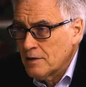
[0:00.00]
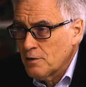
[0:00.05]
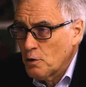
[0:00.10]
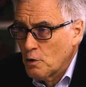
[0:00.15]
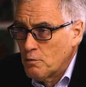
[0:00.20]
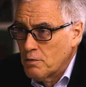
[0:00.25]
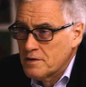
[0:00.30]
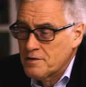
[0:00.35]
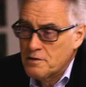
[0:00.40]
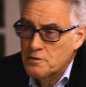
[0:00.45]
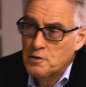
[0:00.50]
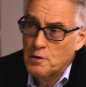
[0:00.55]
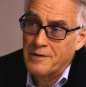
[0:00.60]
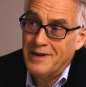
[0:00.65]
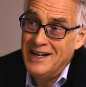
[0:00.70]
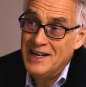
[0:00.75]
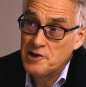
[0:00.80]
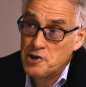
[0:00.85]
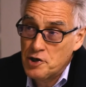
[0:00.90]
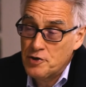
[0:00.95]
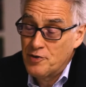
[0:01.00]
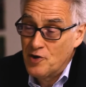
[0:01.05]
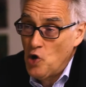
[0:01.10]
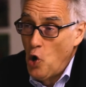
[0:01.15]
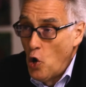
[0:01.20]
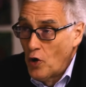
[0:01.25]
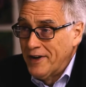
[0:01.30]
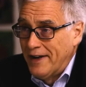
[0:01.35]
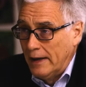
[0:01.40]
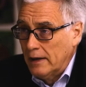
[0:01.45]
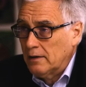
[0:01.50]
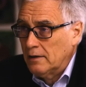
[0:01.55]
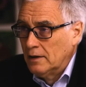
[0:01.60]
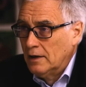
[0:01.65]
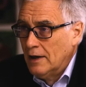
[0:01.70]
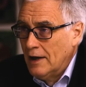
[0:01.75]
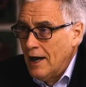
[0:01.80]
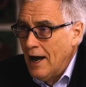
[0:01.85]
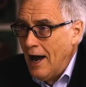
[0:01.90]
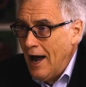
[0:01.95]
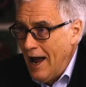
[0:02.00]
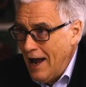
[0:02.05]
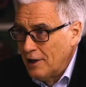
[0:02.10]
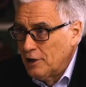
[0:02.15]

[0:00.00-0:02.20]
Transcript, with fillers: think there was a sort of histrionic uh,